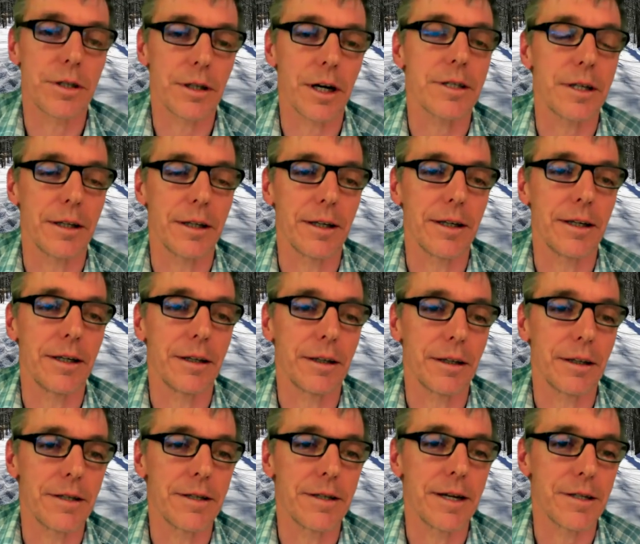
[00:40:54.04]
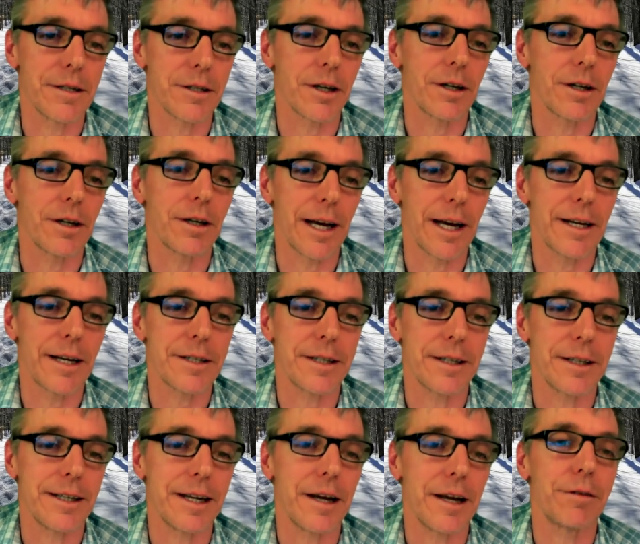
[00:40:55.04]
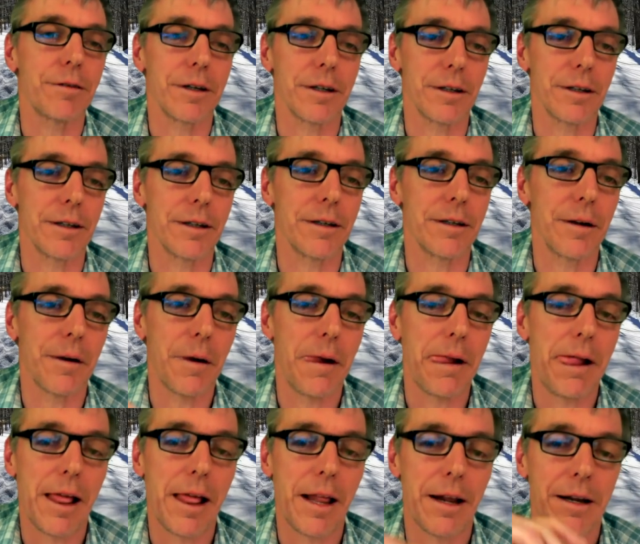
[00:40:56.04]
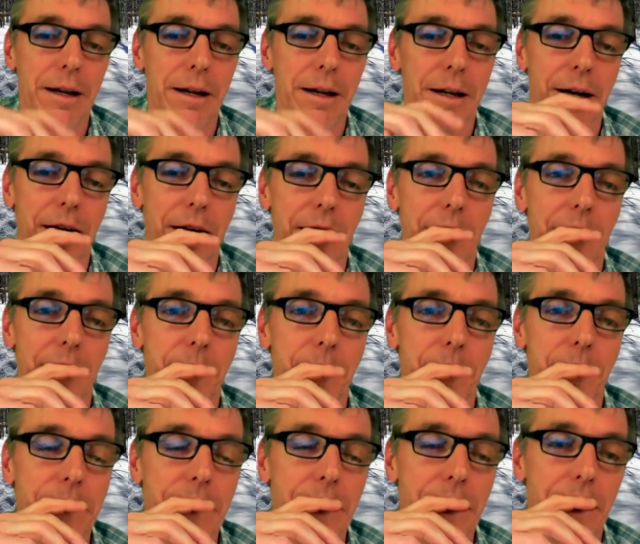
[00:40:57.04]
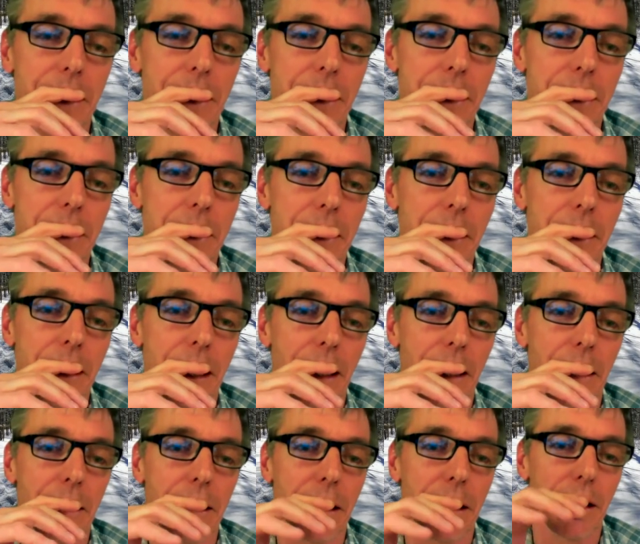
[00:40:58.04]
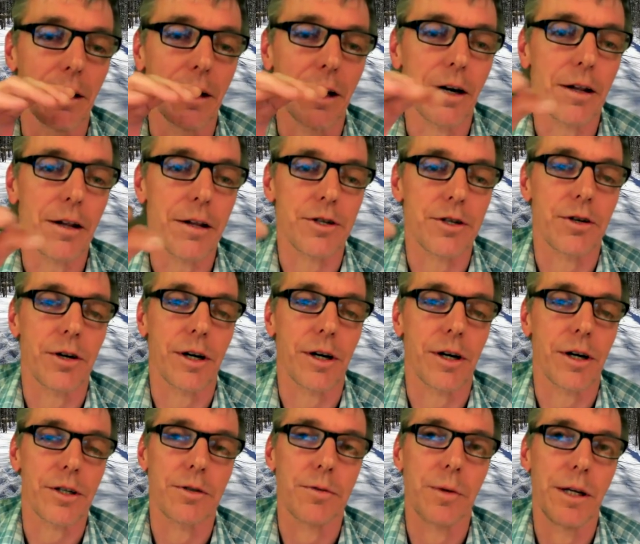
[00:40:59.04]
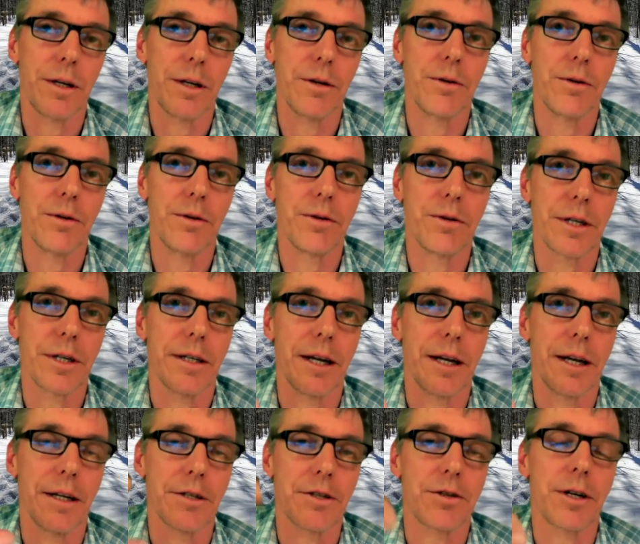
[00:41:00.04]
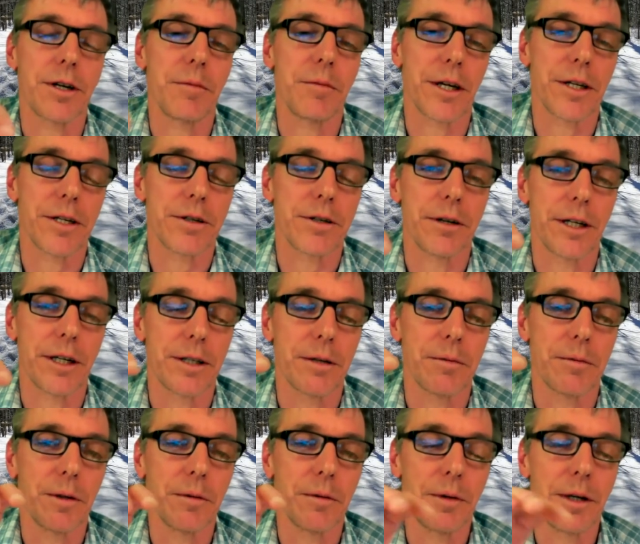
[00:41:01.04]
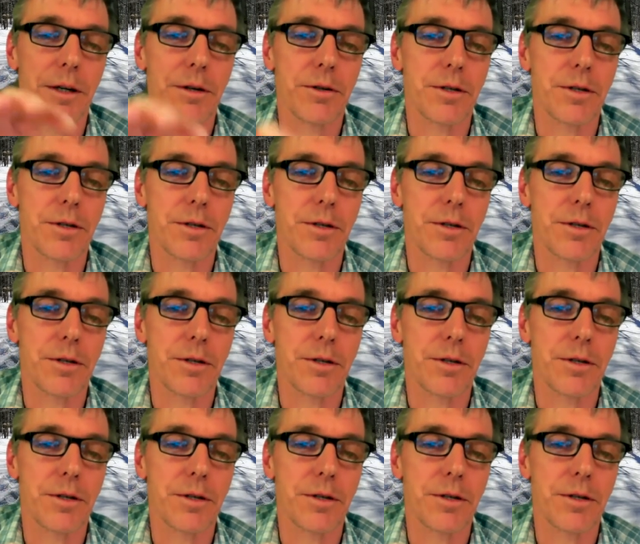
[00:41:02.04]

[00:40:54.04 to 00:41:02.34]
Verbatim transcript: constantly is, is going to last indefinitely. Um, a lot of the structures we use in, in stream restoration, we, we